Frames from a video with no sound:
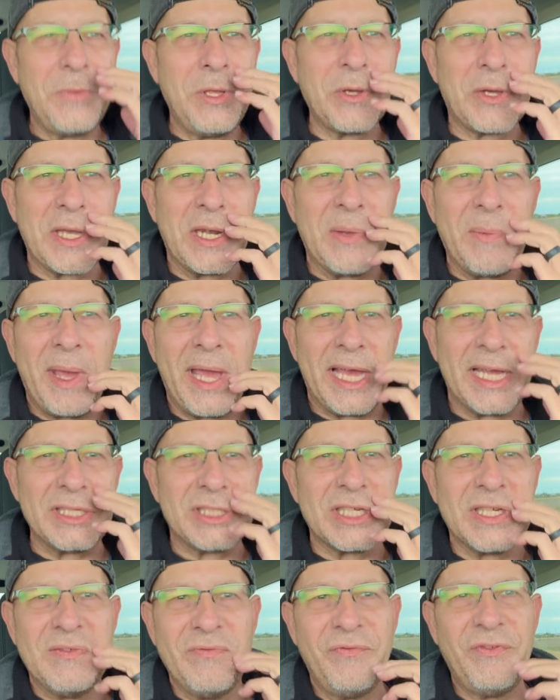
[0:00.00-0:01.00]
can
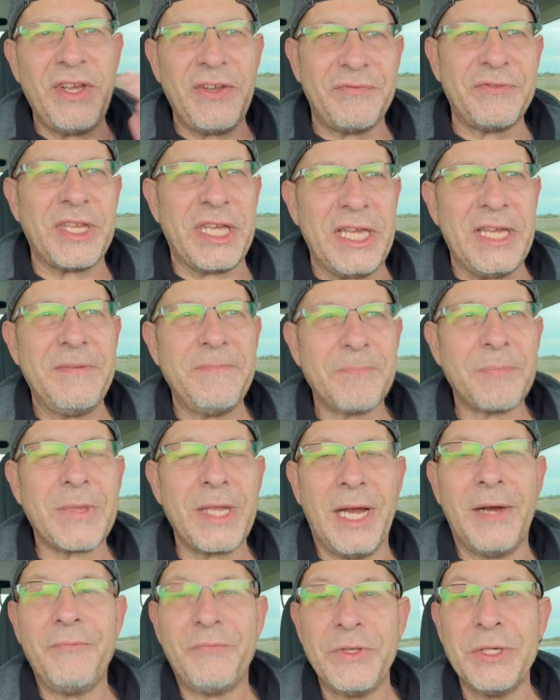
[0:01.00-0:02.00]
imagine 50,
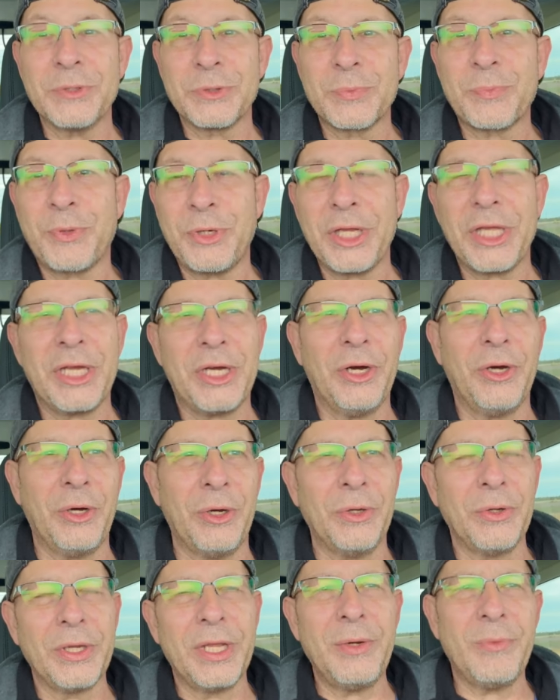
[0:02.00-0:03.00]
that feels pretty
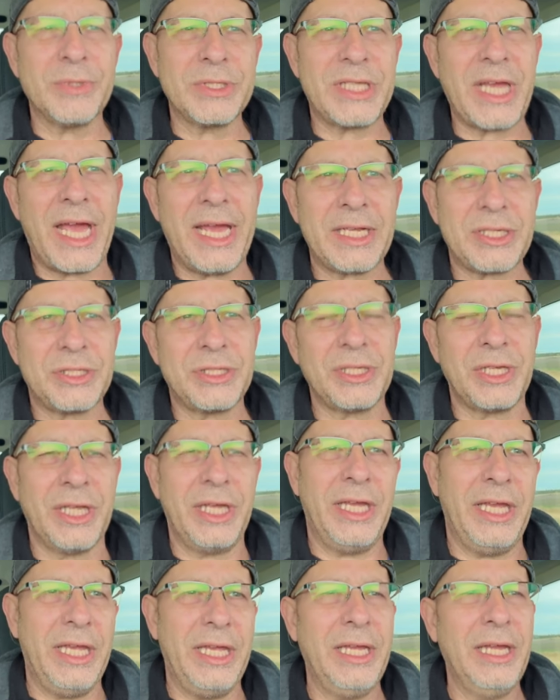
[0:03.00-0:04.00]
cold. It was
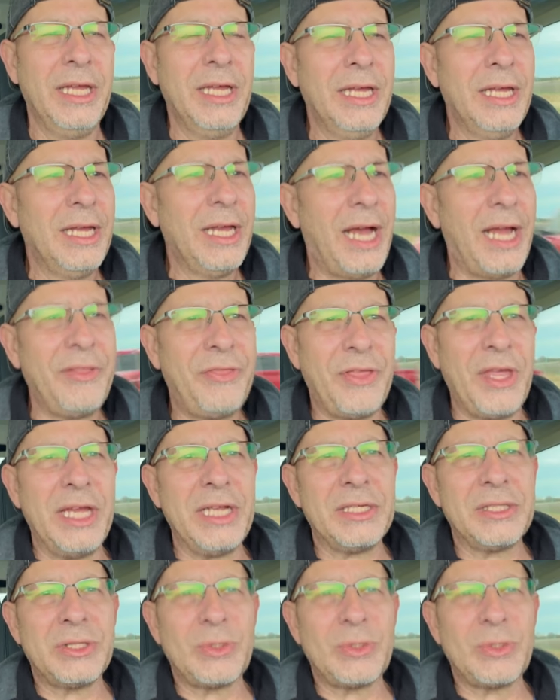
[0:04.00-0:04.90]
actually, I think,